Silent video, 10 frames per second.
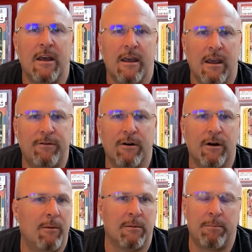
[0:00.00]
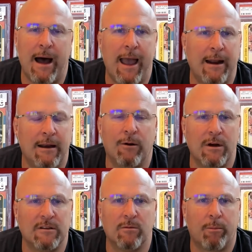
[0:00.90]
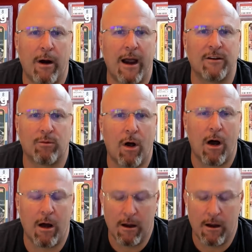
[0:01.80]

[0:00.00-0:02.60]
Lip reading: if you're able to buy at any reasonable price raw.